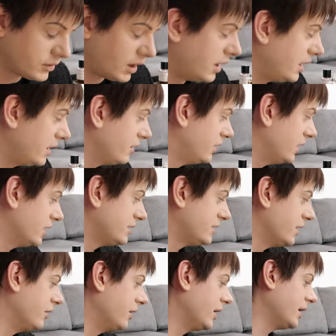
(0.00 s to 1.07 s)
I don't think
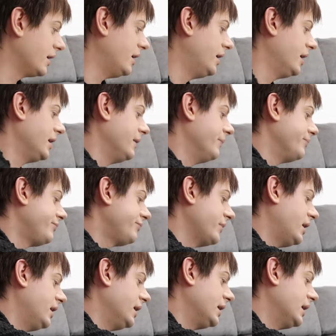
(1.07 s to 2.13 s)
so. Like I
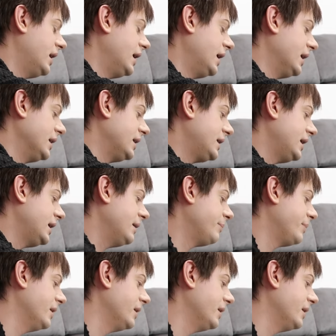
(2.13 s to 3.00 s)
like it,